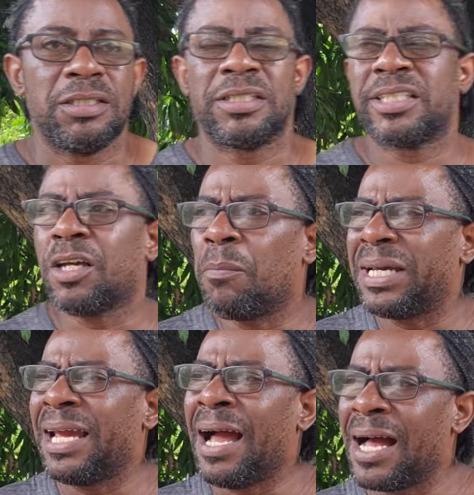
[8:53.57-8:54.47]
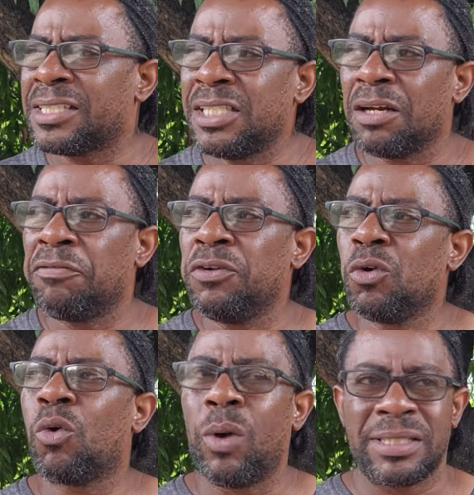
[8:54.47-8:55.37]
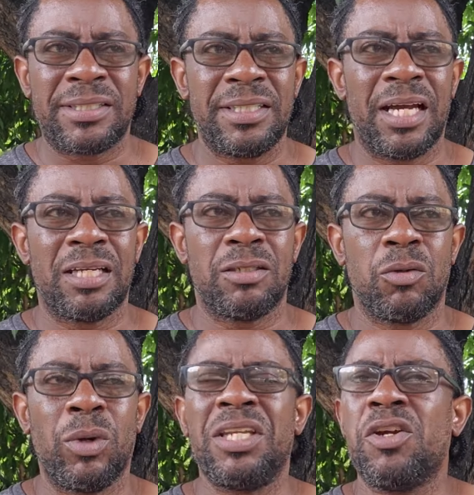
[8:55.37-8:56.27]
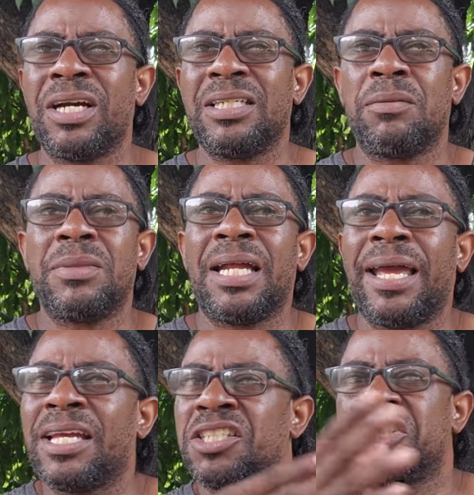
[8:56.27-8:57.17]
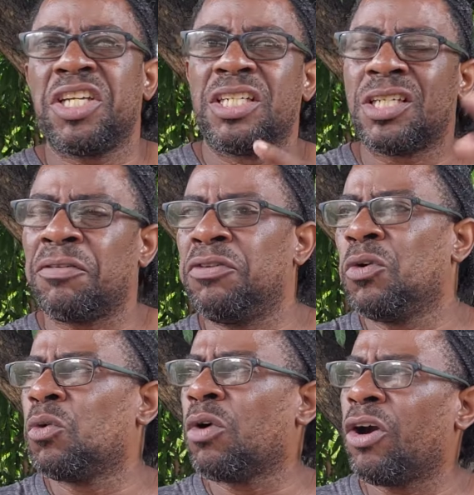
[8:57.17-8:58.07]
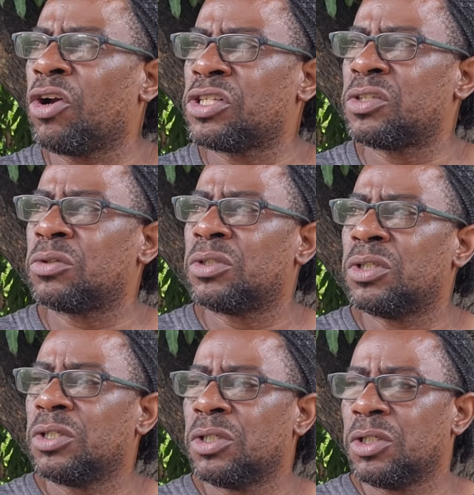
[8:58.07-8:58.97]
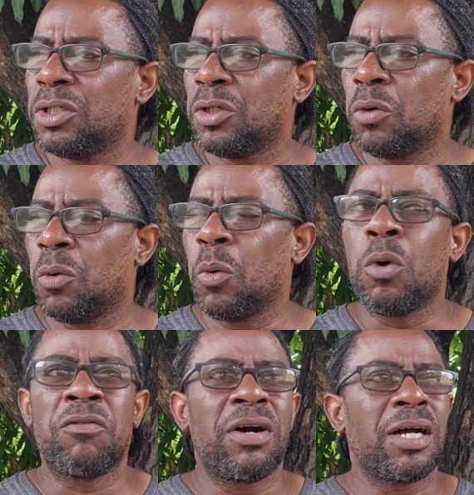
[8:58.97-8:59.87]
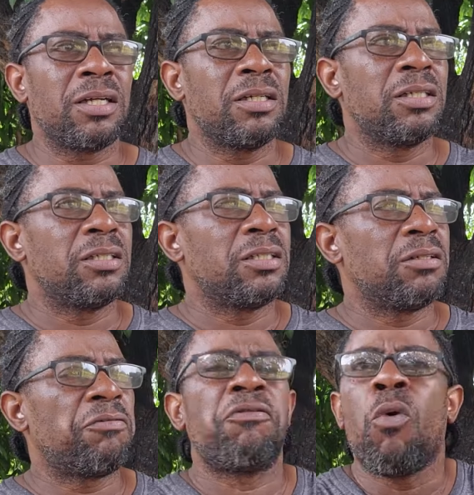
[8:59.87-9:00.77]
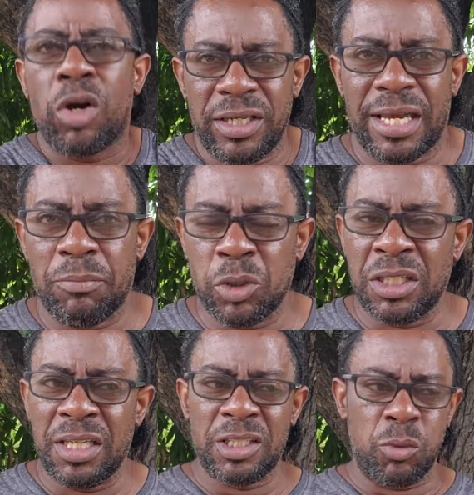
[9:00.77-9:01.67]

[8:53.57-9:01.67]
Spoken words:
Somebody asked you a few questions when you and them did exchange a few words over phone then, put it this